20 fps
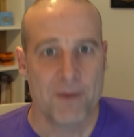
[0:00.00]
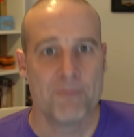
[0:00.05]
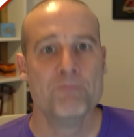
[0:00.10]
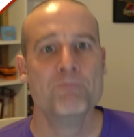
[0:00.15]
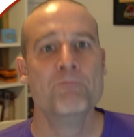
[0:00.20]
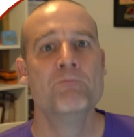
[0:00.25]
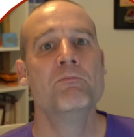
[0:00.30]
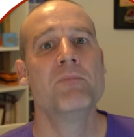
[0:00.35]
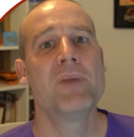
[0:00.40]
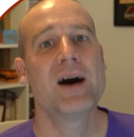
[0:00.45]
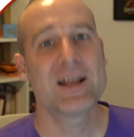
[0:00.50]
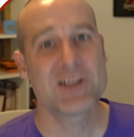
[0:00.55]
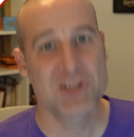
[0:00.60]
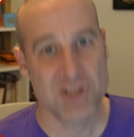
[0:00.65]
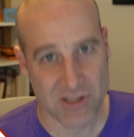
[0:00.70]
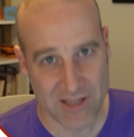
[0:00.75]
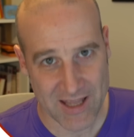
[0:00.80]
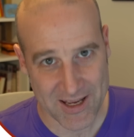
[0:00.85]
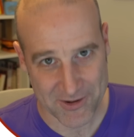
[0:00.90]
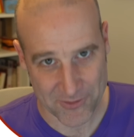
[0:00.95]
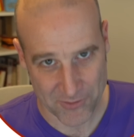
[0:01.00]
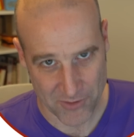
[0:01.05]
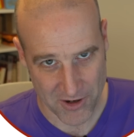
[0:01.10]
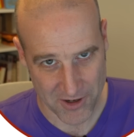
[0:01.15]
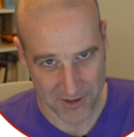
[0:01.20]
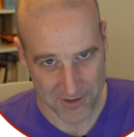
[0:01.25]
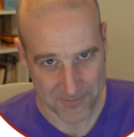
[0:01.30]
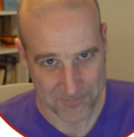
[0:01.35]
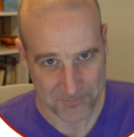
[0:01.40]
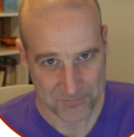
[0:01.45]
Much later
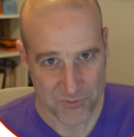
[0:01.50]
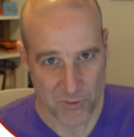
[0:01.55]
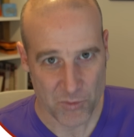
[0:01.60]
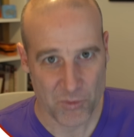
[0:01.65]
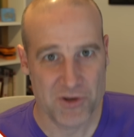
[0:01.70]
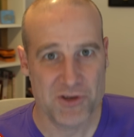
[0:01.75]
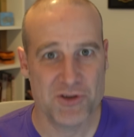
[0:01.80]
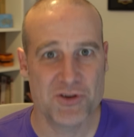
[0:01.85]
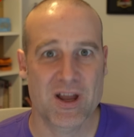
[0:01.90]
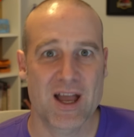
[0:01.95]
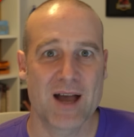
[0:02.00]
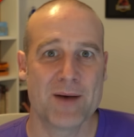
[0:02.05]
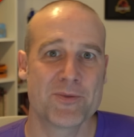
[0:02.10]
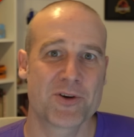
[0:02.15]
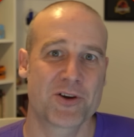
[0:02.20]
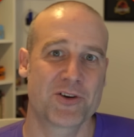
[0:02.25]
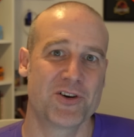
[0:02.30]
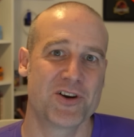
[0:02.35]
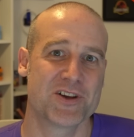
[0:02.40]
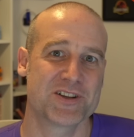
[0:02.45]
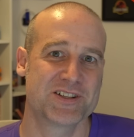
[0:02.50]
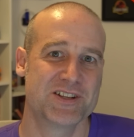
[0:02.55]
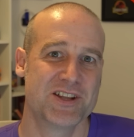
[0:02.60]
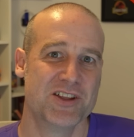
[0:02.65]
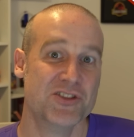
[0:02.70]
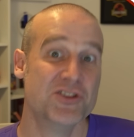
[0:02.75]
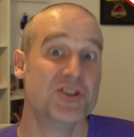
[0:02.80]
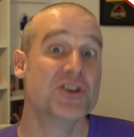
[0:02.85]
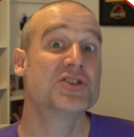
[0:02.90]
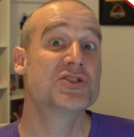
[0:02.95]
on, when you come across
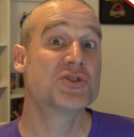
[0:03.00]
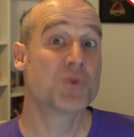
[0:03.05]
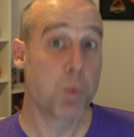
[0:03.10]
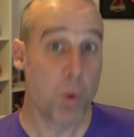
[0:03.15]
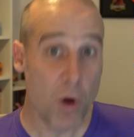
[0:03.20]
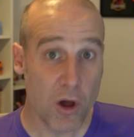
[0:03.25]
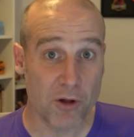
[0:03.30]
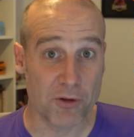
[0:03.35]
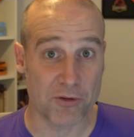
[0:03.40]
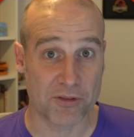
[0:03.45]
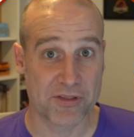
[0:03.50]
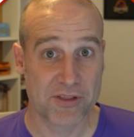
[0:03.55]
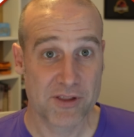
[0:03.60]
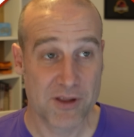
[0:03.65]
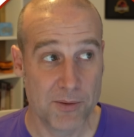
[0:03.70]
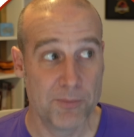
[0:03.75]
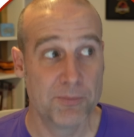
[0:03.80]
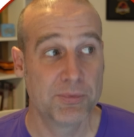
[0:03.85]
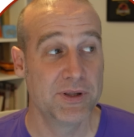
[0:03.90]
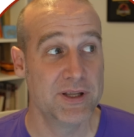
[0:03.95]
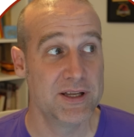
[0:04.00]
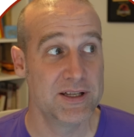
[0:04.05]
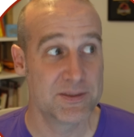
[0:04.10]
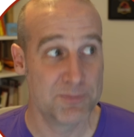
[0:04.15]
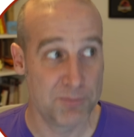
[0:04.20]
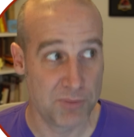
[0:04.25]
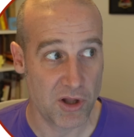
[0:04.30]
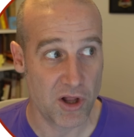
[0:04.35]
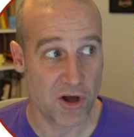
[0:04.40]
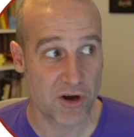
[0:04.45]
the 12th
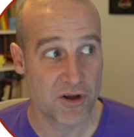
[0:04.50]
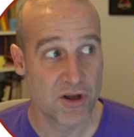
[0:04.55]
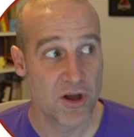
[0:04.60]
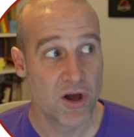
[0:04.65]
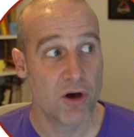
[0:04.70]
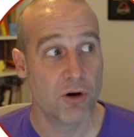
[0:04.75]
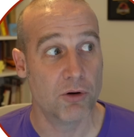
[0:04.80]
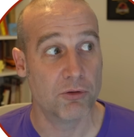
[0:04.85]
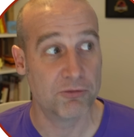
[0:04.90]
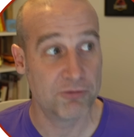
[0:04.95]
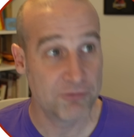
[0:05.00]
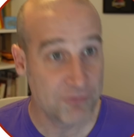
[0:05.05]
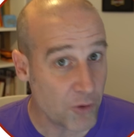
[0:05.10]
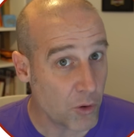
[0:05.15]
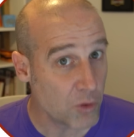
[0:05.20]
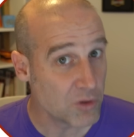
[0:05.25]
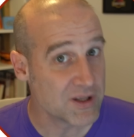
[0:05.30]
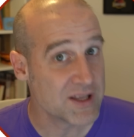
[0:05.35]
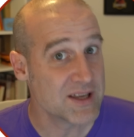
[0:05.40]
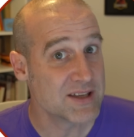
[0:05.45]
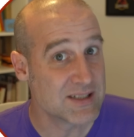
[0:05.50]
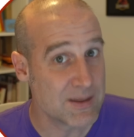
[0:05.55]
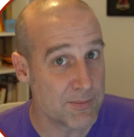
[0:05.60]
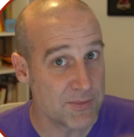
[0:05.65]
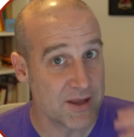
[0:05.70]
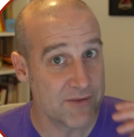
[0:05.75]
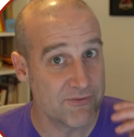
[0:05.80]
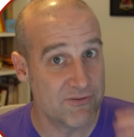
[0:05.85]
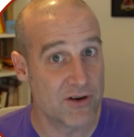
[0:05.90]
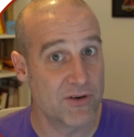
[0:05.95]
complete block of falling,
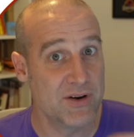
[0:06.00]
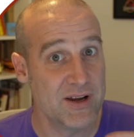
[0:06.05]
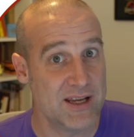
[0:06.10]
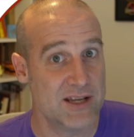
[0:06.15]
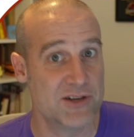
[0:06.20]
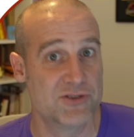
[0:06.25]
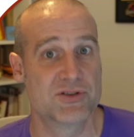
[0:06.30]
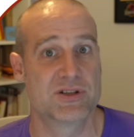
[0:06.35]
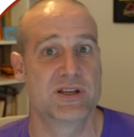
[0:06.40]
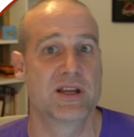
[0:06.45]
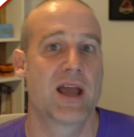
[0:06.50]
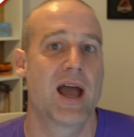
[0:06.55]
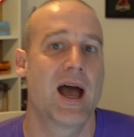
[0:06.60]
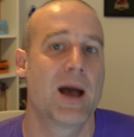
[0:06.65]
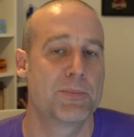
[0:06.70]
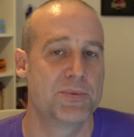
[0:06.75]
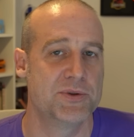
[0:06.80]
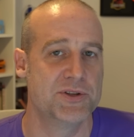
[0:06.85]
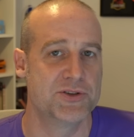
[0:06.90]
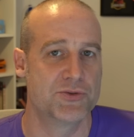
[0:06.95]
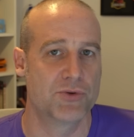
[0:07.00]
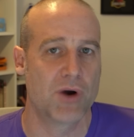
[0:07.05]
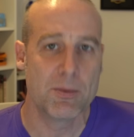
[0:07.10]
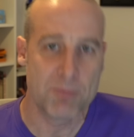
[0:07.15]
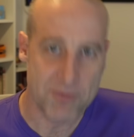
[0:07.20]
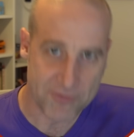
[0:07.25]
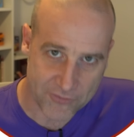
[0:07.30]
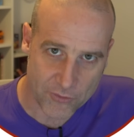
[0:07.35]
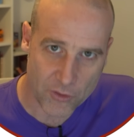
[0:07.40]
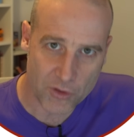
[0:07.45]
something very interesting happens, right?
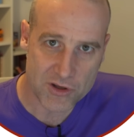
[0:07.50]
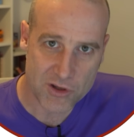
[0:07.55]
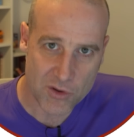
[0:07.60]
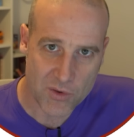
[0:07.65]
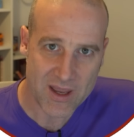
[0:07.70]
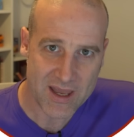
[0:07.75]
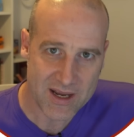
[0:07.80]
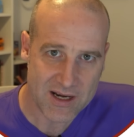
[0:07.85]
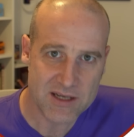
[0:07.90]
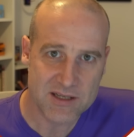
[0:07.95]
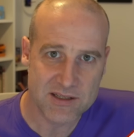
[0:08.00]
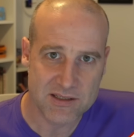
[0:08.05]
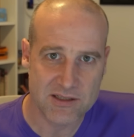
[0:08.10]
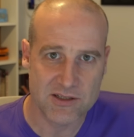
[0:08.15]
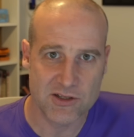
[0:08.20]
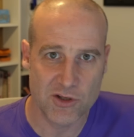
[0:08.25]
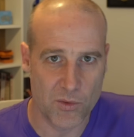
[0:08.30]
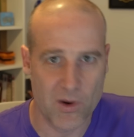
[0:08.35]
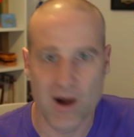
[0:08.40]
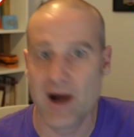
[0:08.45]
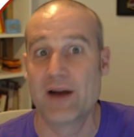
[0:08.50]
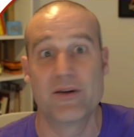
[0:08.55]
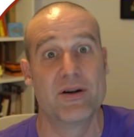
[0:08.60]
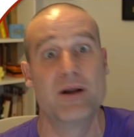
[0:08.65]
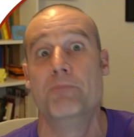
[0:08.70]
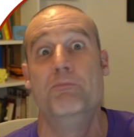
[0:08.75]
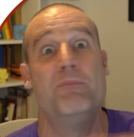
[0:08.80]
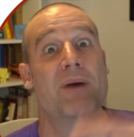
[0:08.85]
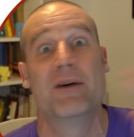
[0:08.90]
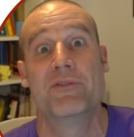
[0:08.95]
Before you hit it, you are
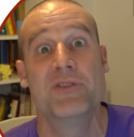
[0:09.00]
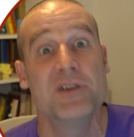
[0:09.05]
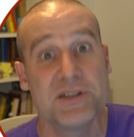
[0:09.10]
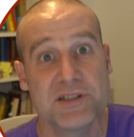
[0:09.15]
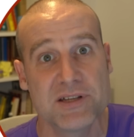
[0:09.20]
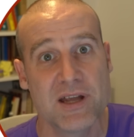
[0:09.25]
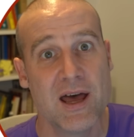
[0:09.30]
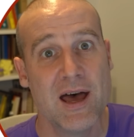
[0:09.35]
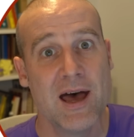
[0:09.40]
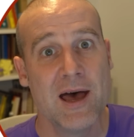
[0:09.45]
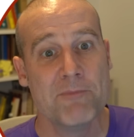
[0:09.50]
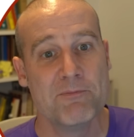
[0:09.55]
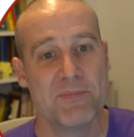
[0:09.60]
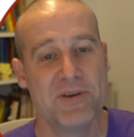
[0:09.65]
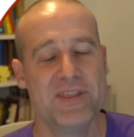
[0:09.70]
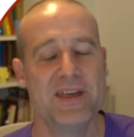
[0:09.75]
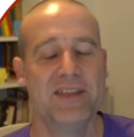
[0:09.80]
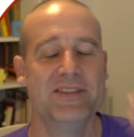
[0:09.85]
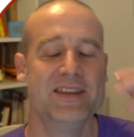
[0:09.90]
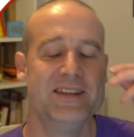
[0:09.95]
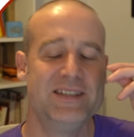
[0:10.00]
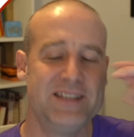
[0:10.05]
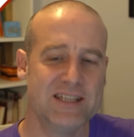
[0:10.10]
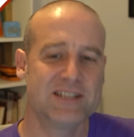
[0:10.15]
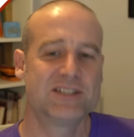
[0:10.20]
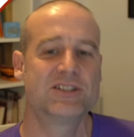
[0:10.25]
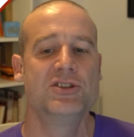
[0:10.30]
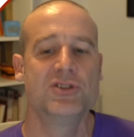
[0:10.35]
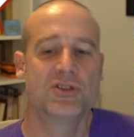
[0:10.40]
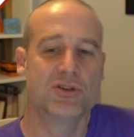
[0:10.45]
above it, but then the
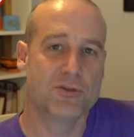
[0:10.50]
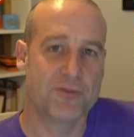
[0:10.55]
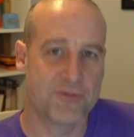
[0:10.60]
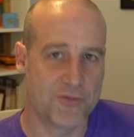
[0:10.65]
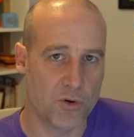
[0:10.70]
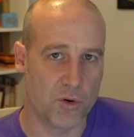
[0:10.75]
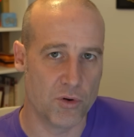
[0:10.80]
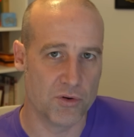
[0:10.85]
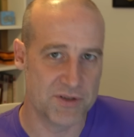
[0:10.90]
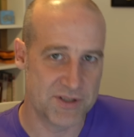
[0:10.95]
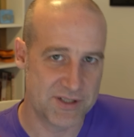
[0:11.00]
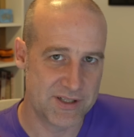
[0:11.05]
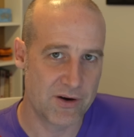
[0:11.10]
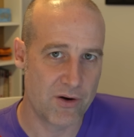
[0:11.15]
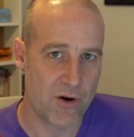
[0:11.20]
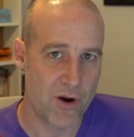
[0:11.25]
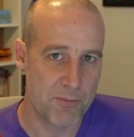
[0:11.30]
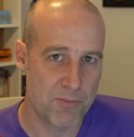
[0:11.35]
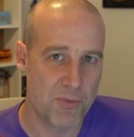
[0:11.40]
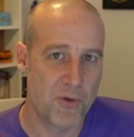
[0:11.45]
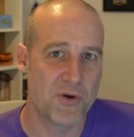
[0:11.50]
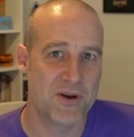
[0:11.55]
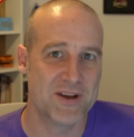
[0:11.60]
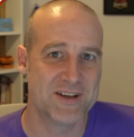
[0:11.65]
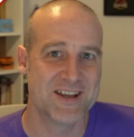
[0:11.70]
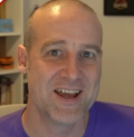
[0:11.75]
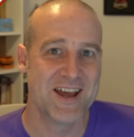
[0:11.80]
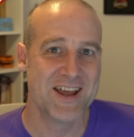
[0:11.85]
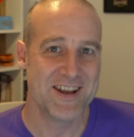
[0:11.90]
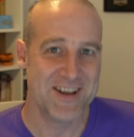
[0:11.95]
distance you fall,
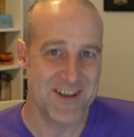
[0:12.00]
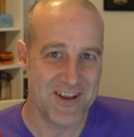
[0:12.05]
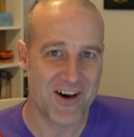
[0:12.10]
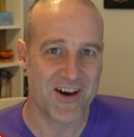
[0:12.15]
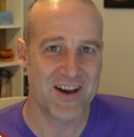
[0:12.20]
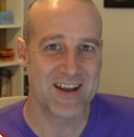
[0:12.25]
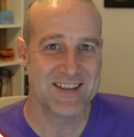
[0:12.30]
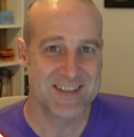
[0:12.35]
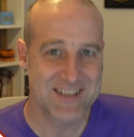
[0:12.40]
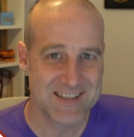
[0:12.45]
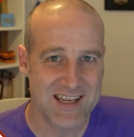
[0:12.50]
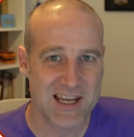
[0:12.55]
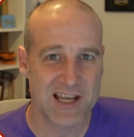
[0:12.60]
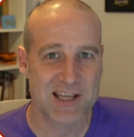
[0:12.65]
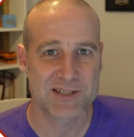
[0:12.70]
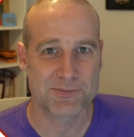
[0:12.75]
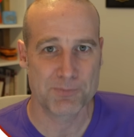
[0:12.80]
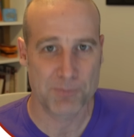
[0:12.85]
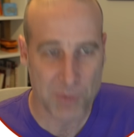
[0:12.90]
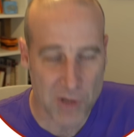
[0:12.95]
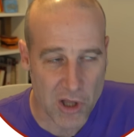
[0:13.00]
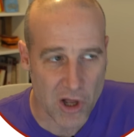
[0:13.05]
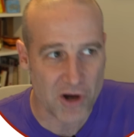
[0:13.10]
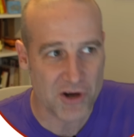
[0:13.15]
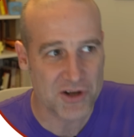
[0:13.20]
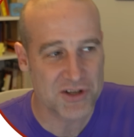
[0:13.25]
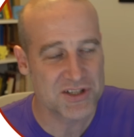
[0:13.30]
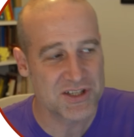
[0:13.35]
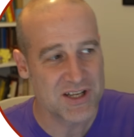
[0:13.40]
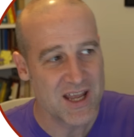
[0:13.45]
0.96
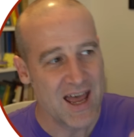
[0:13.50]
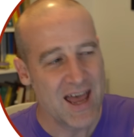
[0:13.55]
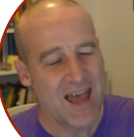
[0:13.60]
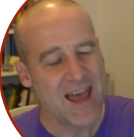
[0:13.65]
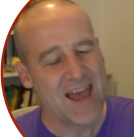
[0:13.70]
blocks,